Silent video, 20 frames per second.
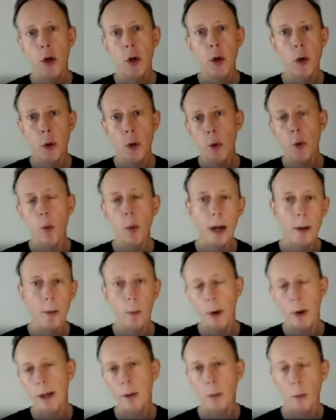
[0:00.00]
who, what,
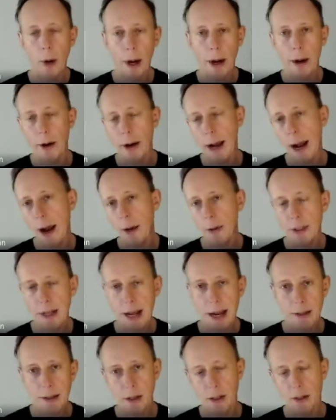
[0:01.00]
when, where, how is
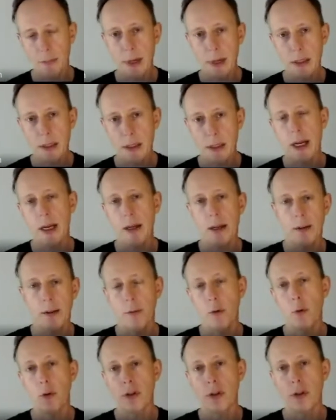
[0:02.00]
access maintained, and,
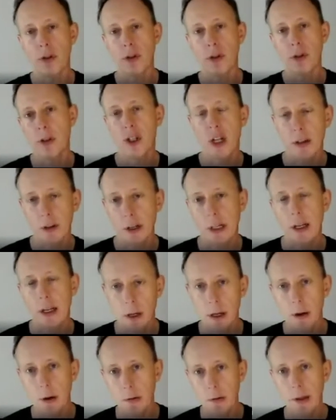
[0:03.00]
of course, the chain of
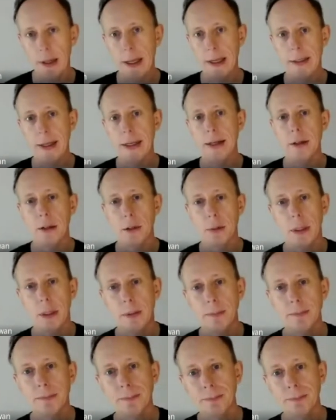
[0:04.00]
custody over that data as well.